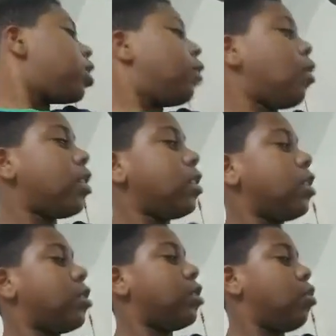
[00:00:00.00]
Why are
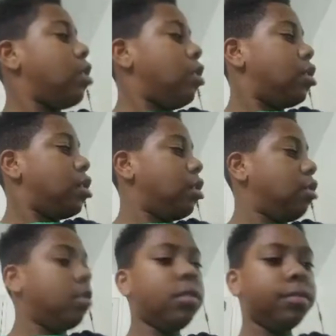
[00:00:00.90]
they so huge too?
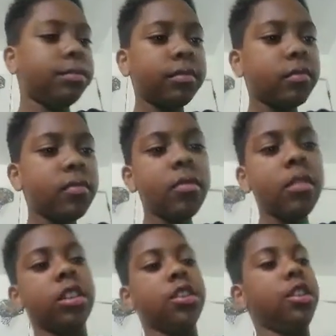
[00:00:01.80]

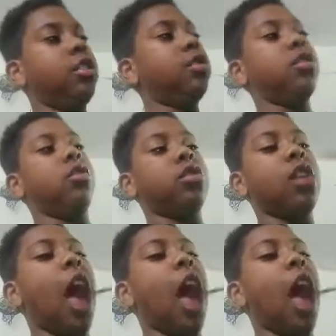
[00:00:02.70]
They're huge holes.